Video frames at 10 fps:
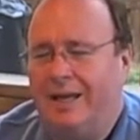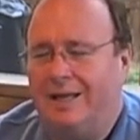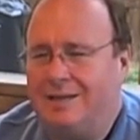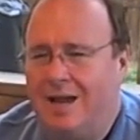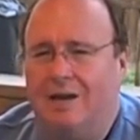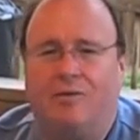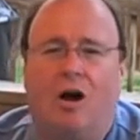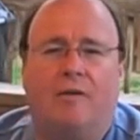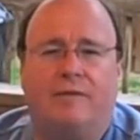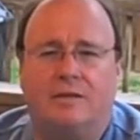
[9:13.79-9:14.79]
it's kind of
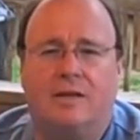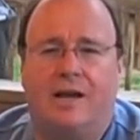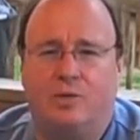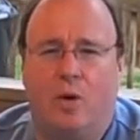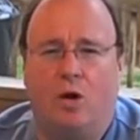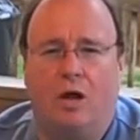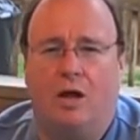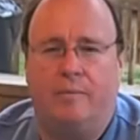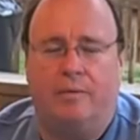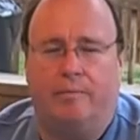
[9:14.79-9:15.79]
coffee slash
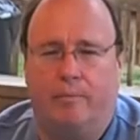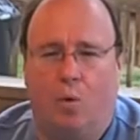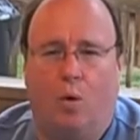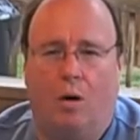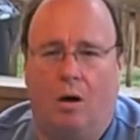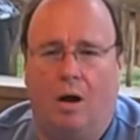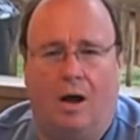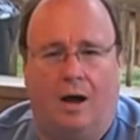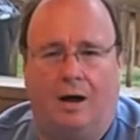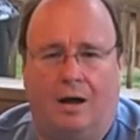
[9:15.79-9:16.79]
mocha, but more
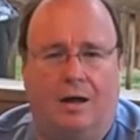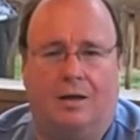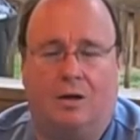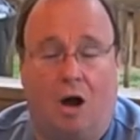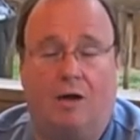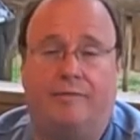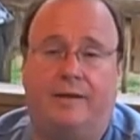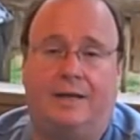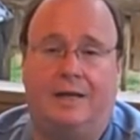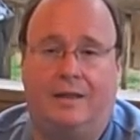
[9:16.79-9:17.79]
uh,
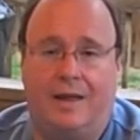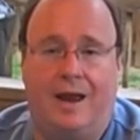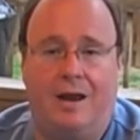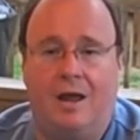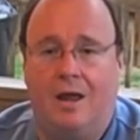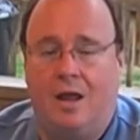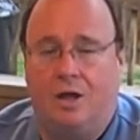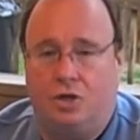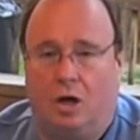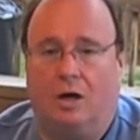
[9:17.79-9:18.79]
coffee than
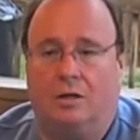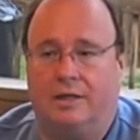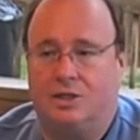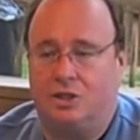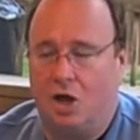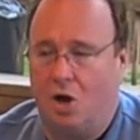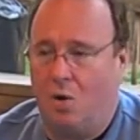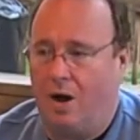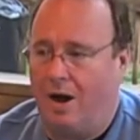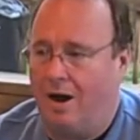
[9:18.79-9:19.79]
chocolate.
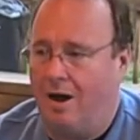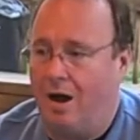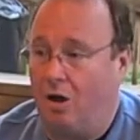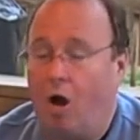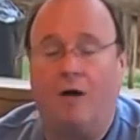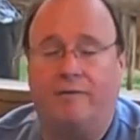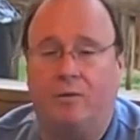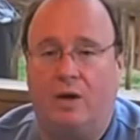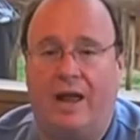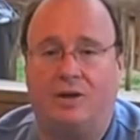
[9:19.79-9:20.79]
So uh, a coffee
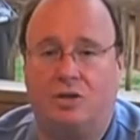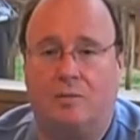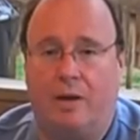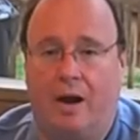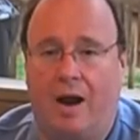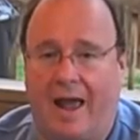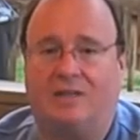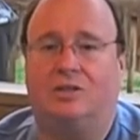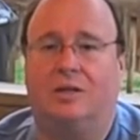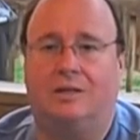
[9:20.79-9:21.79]
would actually pair
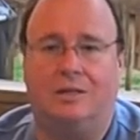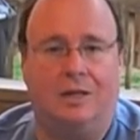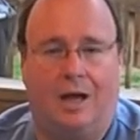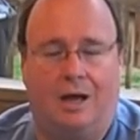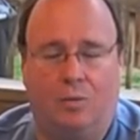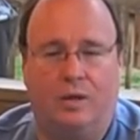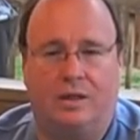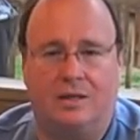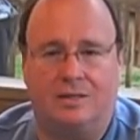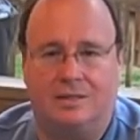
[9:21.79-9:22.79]
excellent uh,
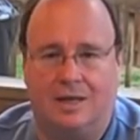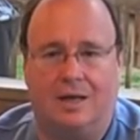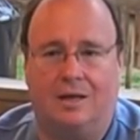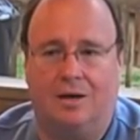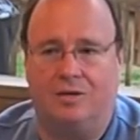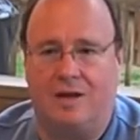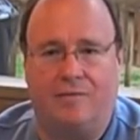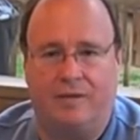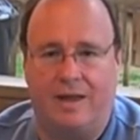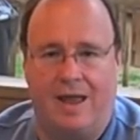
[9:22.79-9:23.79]
with this stick. You know,
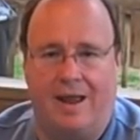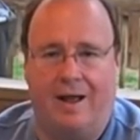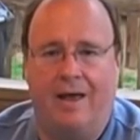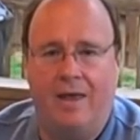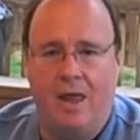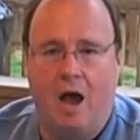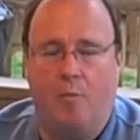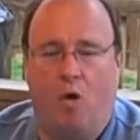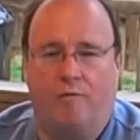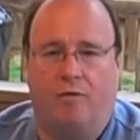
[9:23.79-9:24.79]
definitely a, uh, a
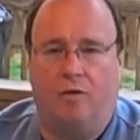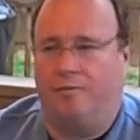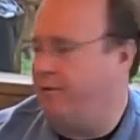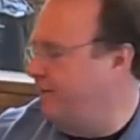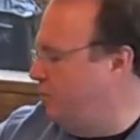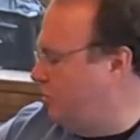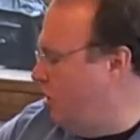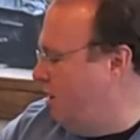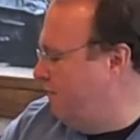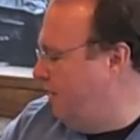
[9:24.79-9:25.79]
more fuller flavored
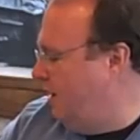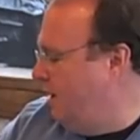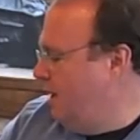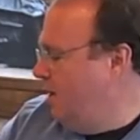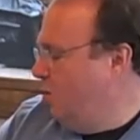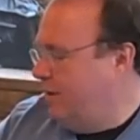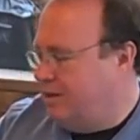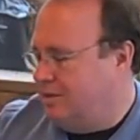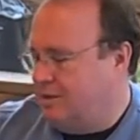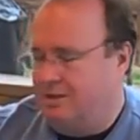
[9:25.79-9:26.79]
coffee with
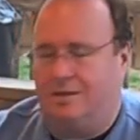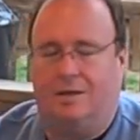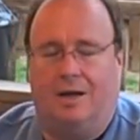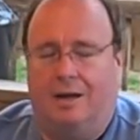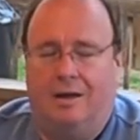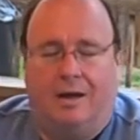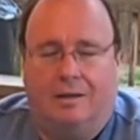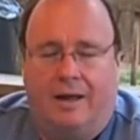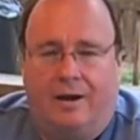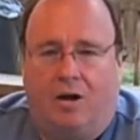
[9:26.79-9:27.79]
this because uh, a
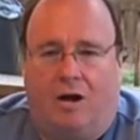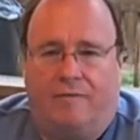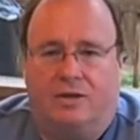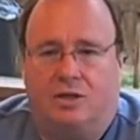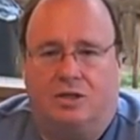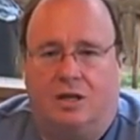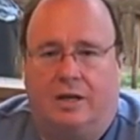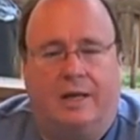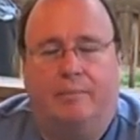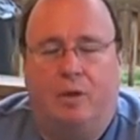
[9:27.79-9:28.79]
lighter coffee is just going
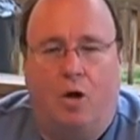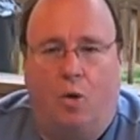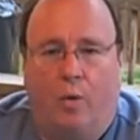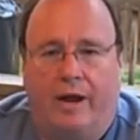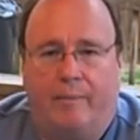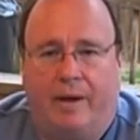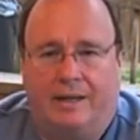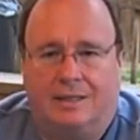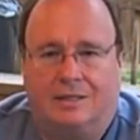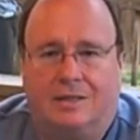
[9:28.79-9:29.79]
to get blown away
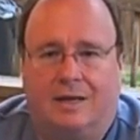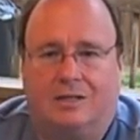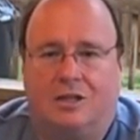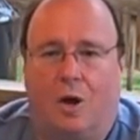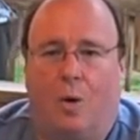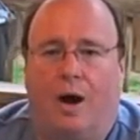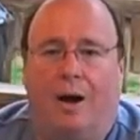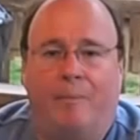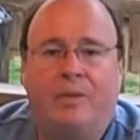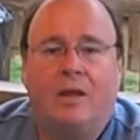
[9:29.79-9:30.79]
by the stick. So
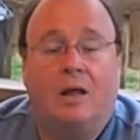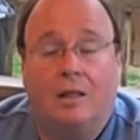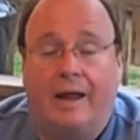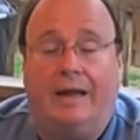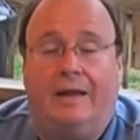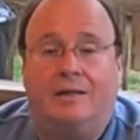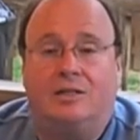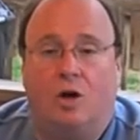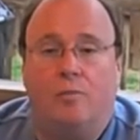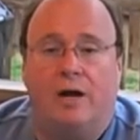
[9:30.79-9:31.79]
um, liking it
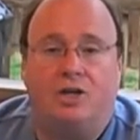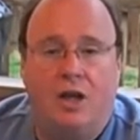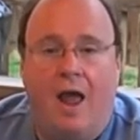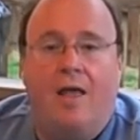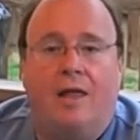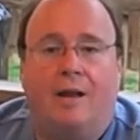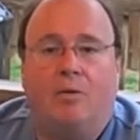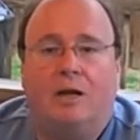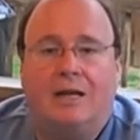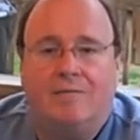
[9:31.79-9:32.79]
so much that I'm
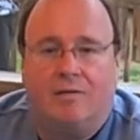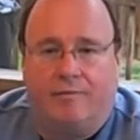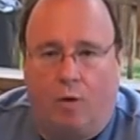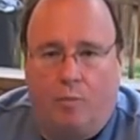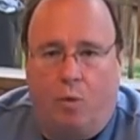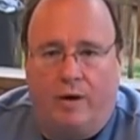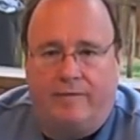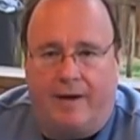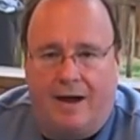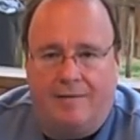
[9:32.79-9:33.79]
going to give it a
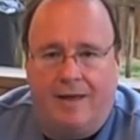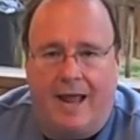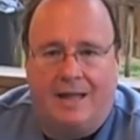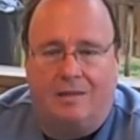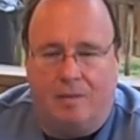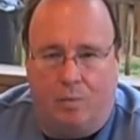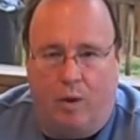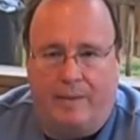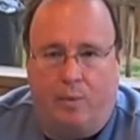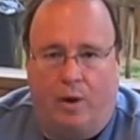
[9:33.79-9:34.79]
4.5 at the
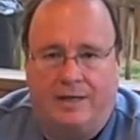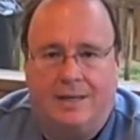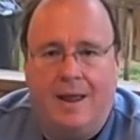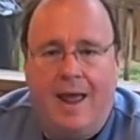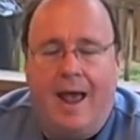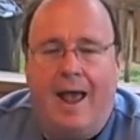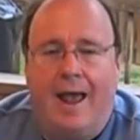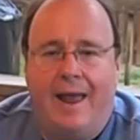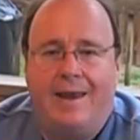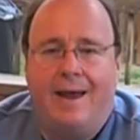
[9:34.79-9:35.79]
midway point.
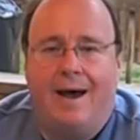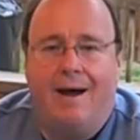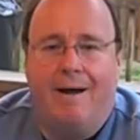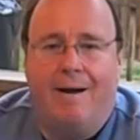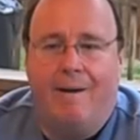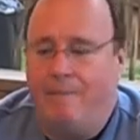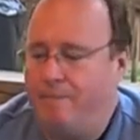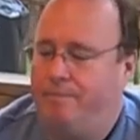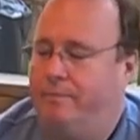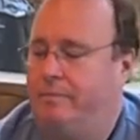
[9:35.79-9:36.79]
And
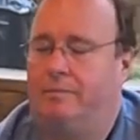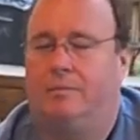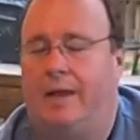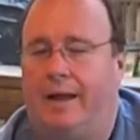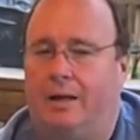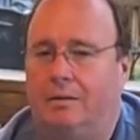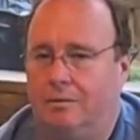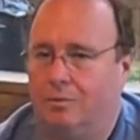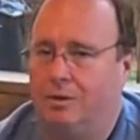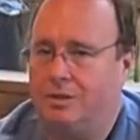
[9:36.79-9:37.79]
um, hang on,
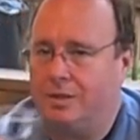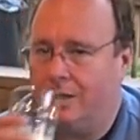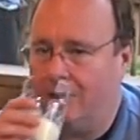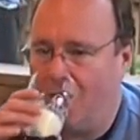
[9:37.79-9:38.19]
we're just going